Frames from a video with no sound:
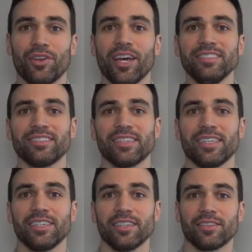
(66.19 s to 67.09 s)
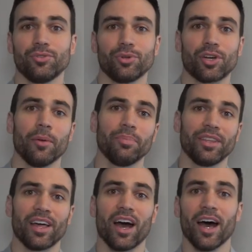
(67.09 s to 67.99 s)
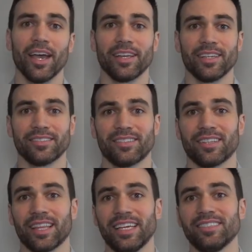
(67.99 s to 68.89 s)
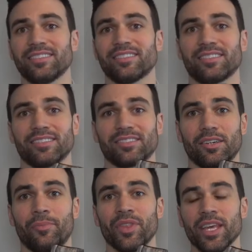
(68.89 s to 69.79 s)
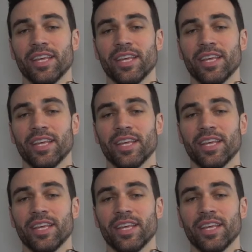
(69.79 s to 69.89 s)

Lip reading: nice thing to accompany the height is the lacing system.